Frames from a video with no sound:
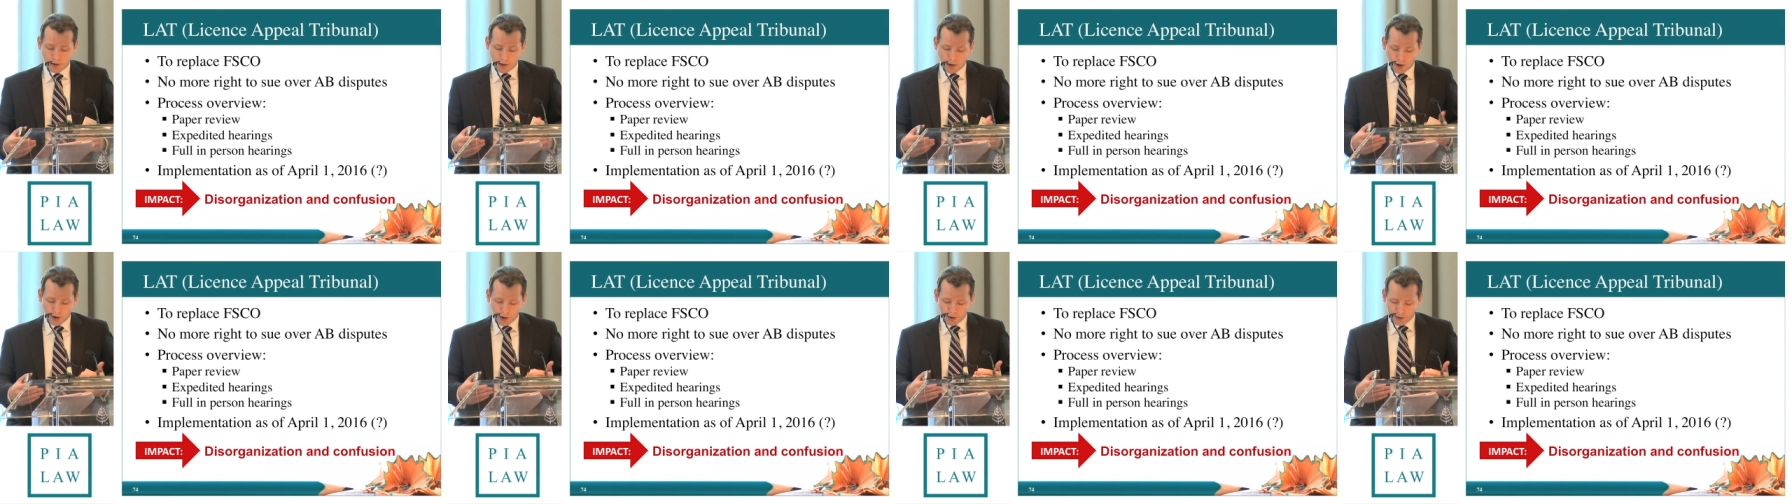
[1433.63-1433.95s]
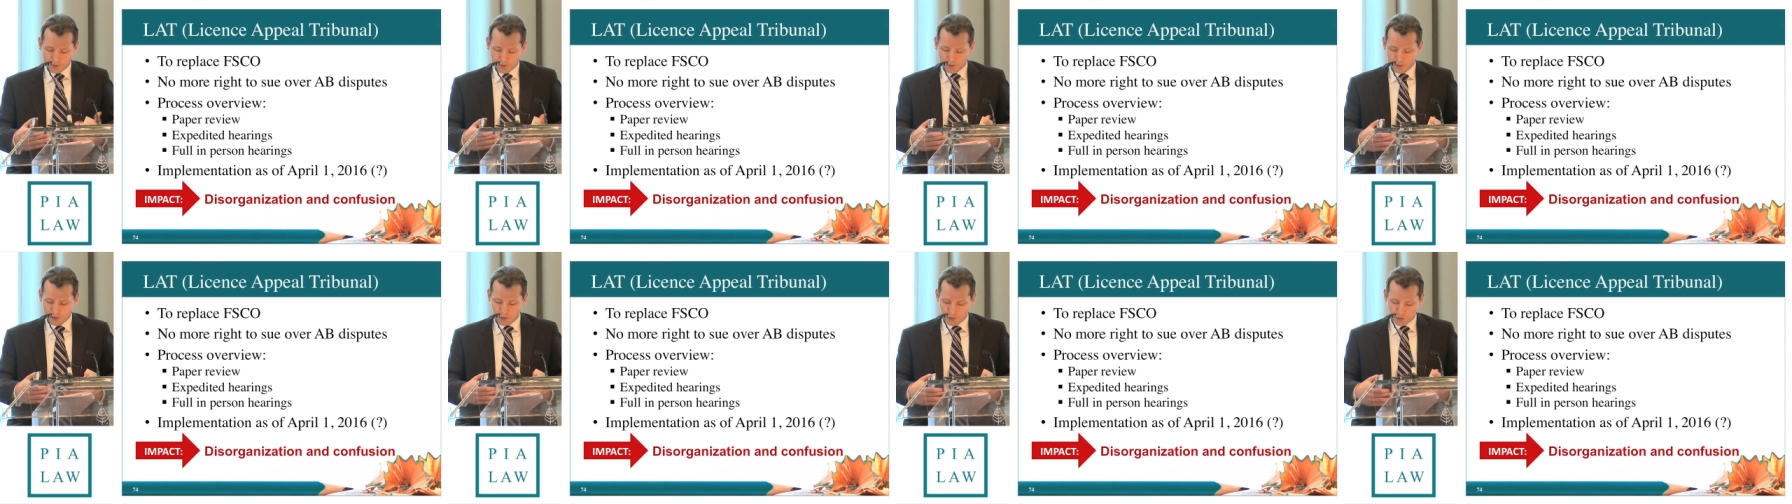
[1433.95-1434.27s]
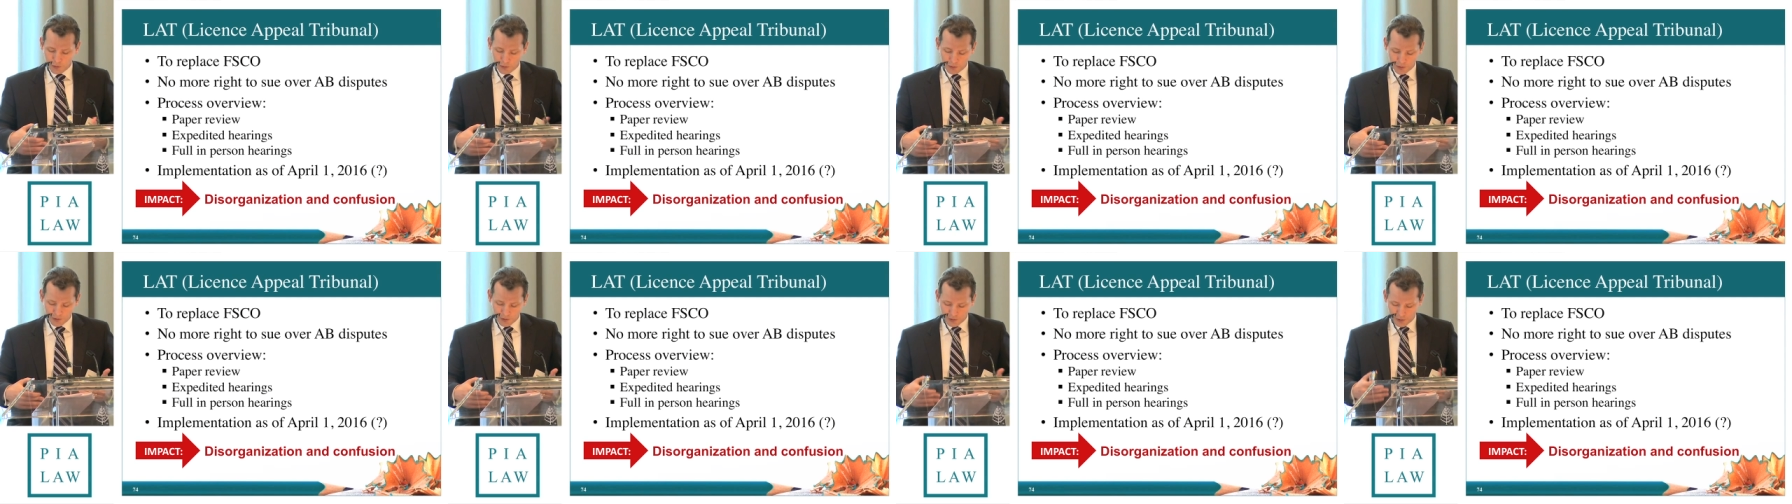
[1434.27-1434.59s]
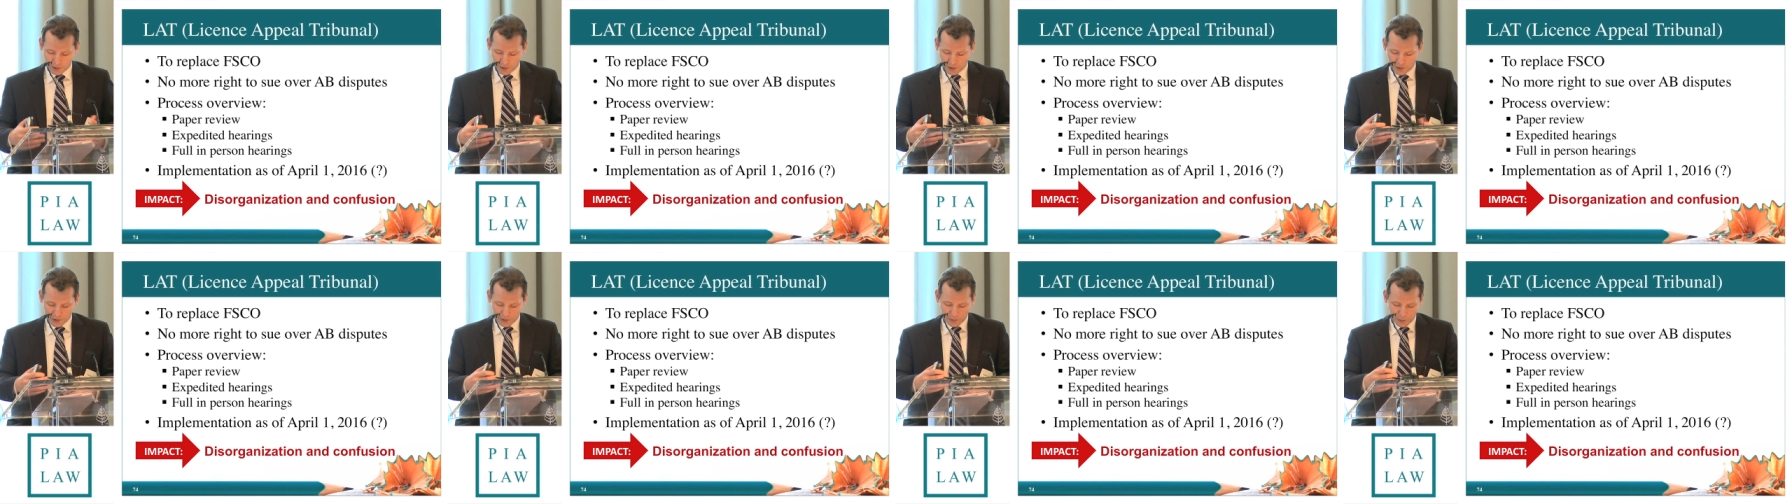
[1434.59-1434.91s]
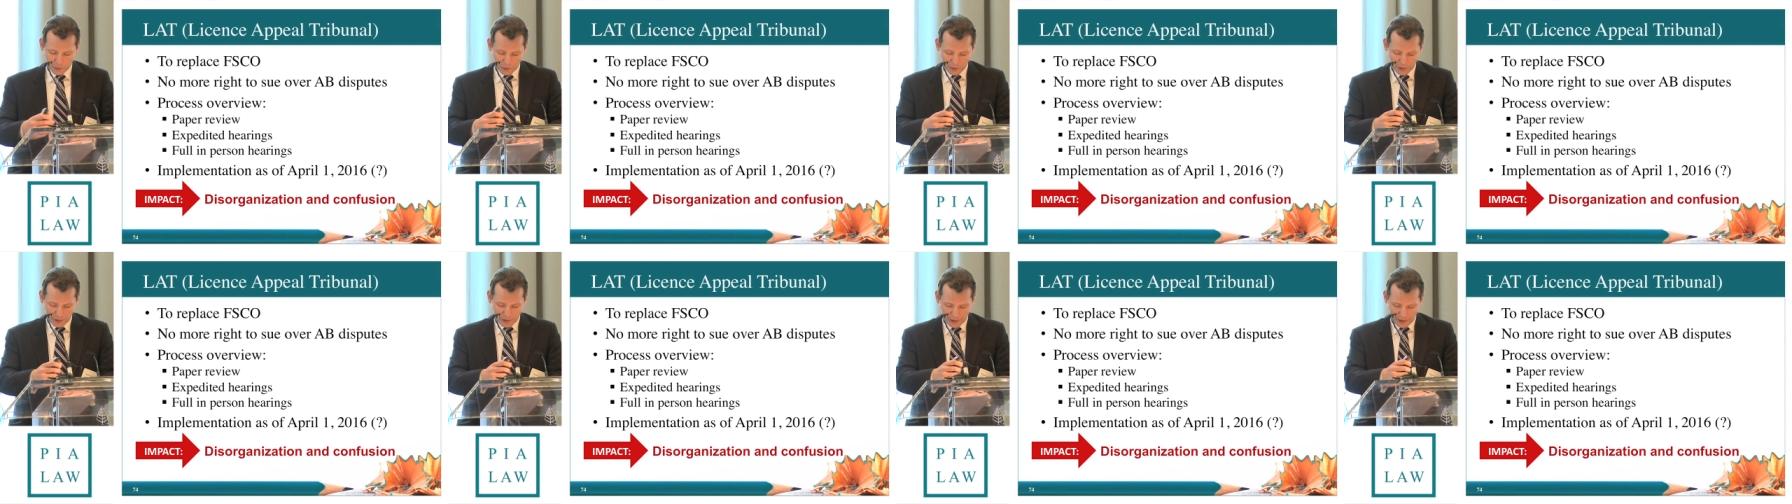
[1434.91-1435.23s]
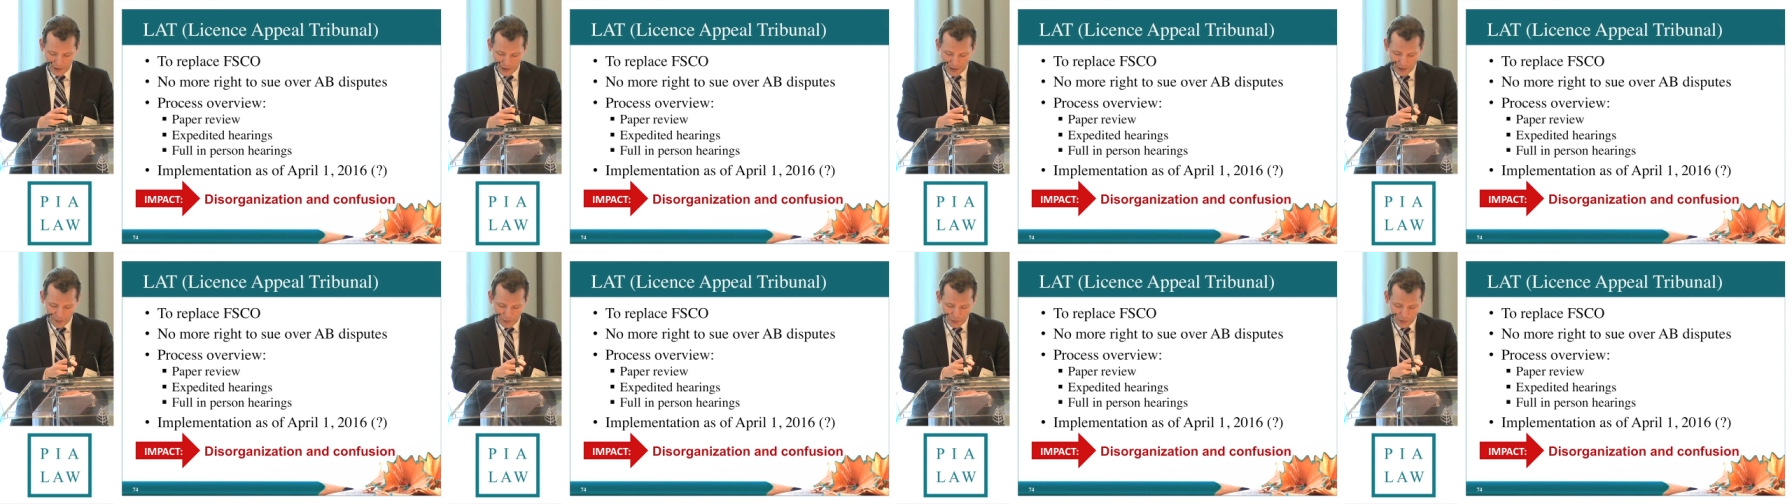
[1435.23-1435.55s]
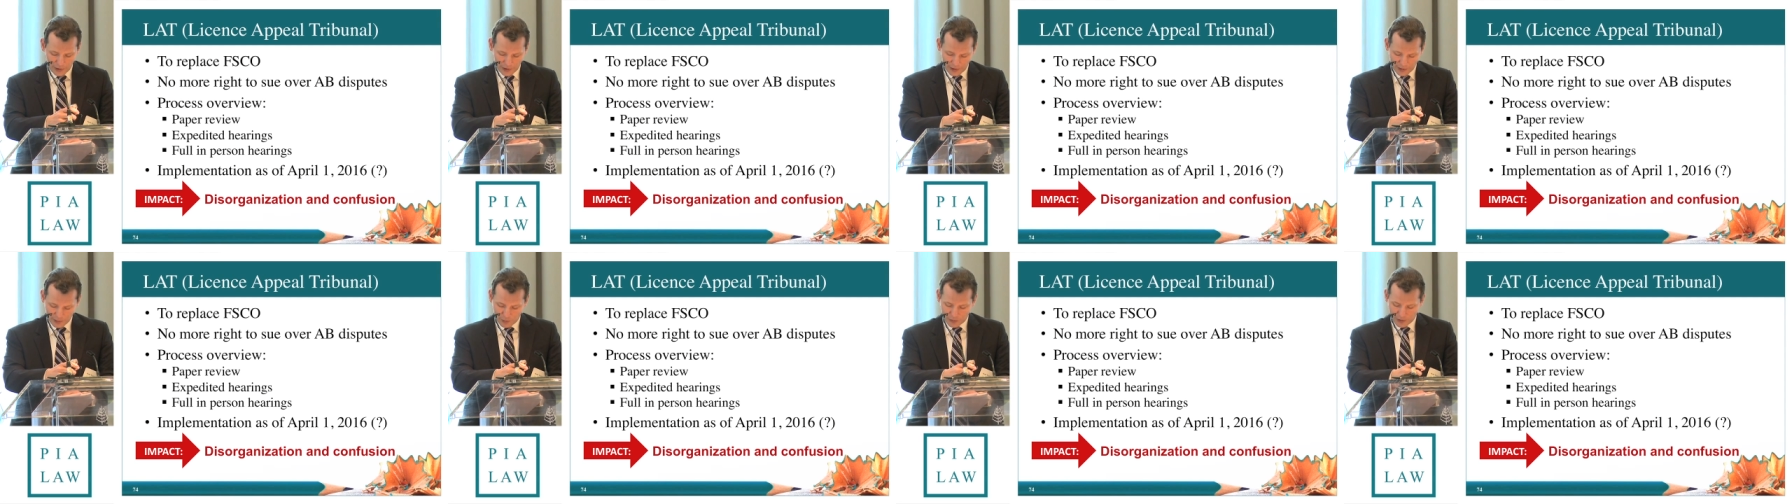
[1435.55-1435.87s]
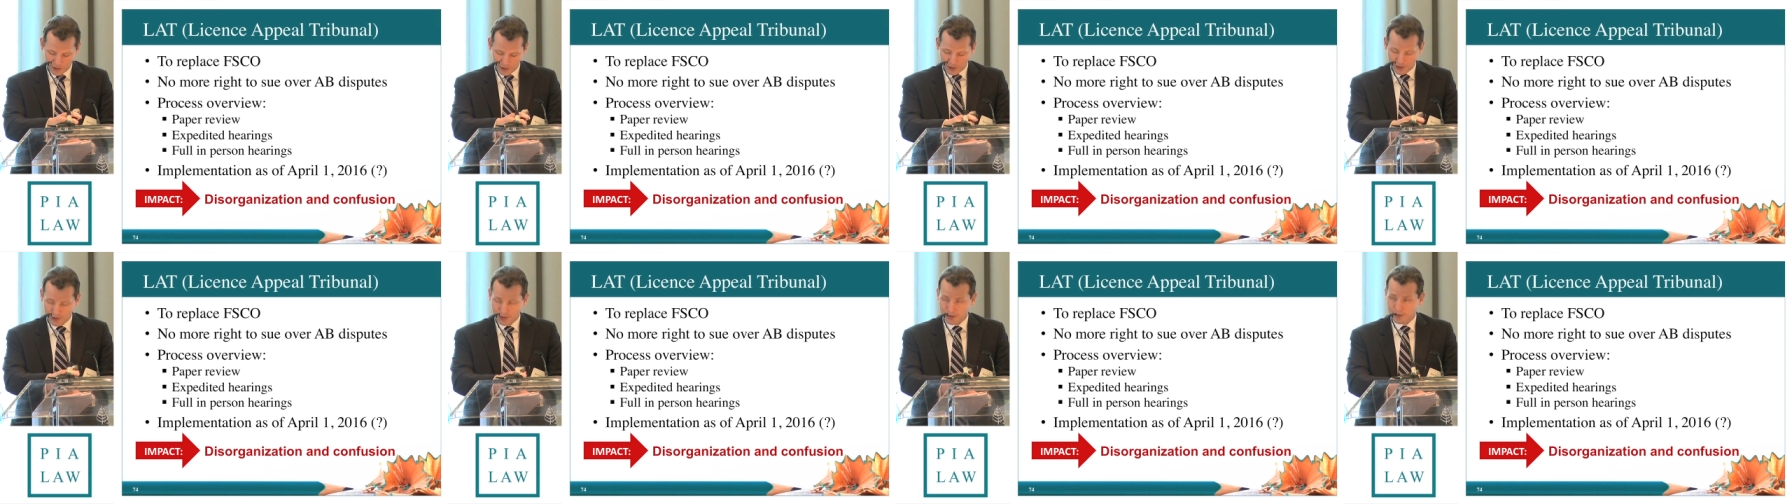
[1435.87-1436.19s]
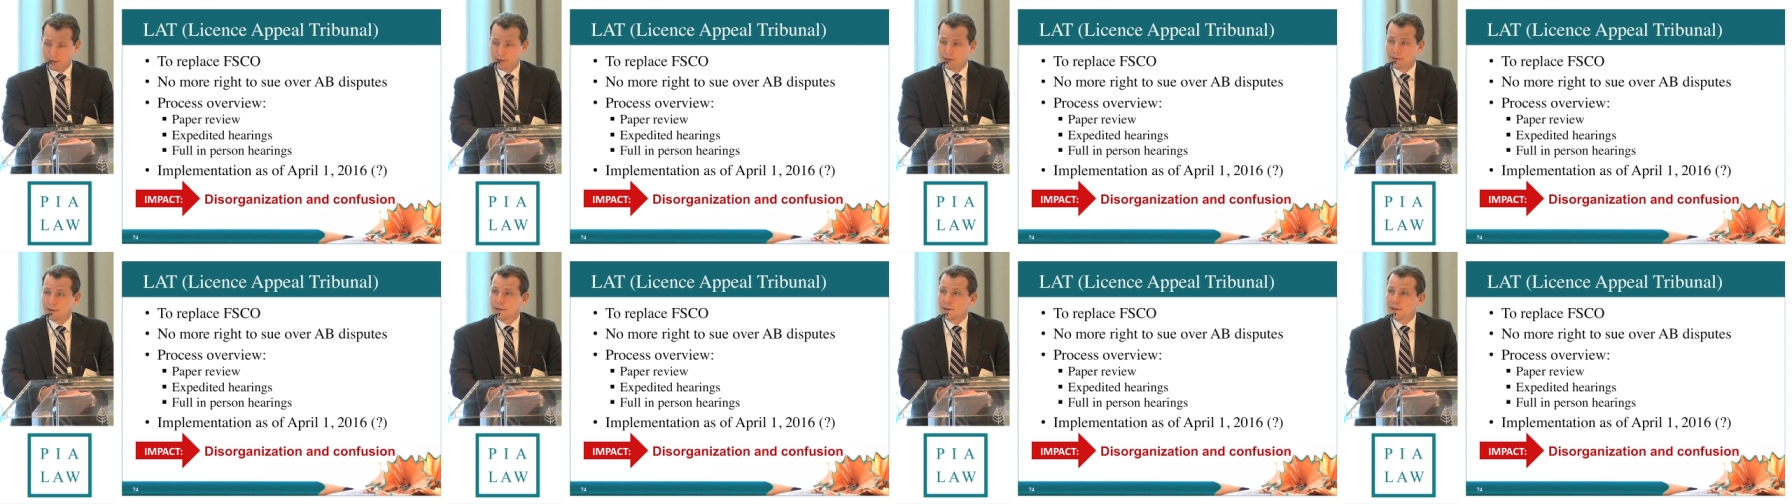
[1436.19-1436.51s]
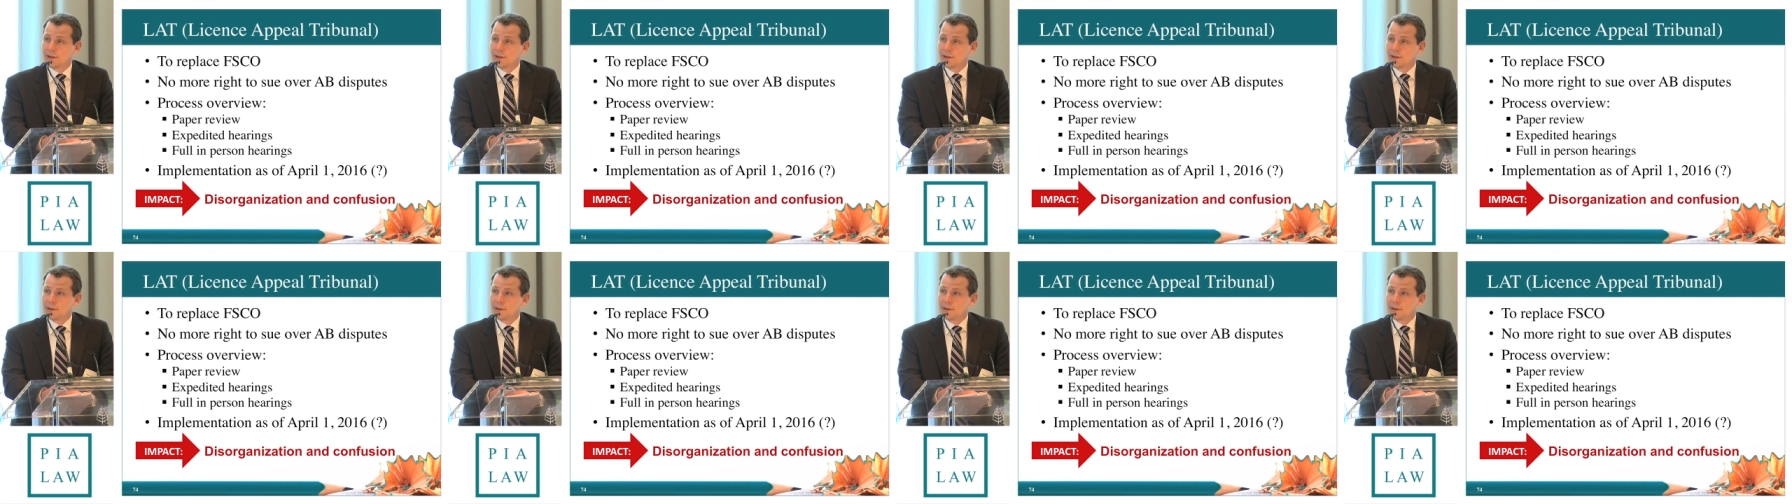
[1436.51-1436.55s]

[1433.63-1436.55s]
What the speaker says: all of those are supposed to take place within